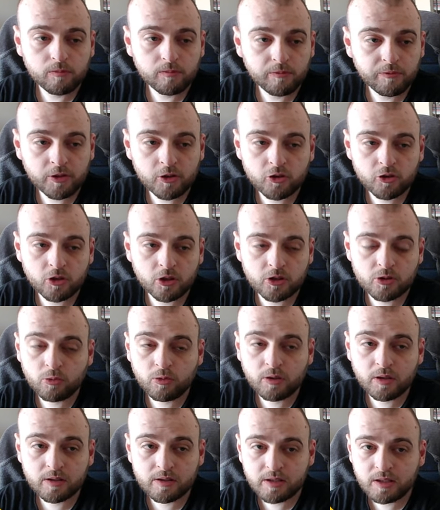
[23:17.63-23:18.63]
fixtures to
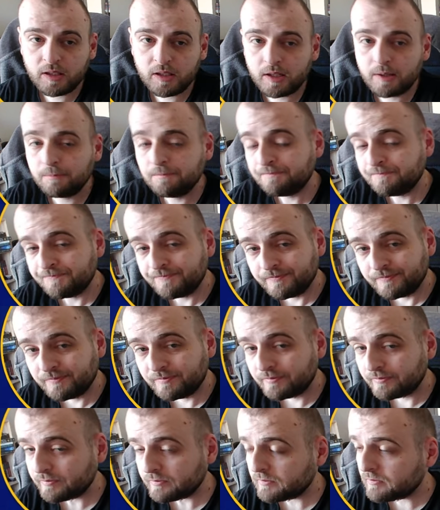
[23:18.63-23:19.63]
consider.
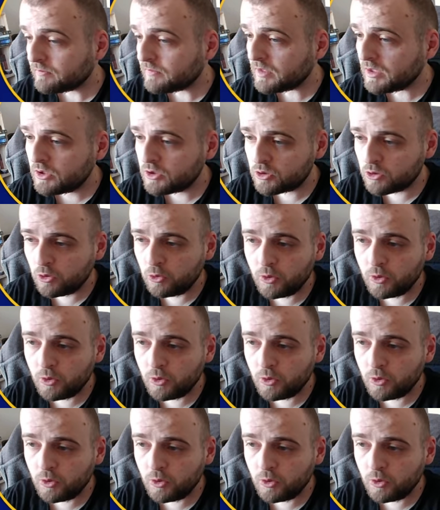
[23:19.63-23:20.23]
So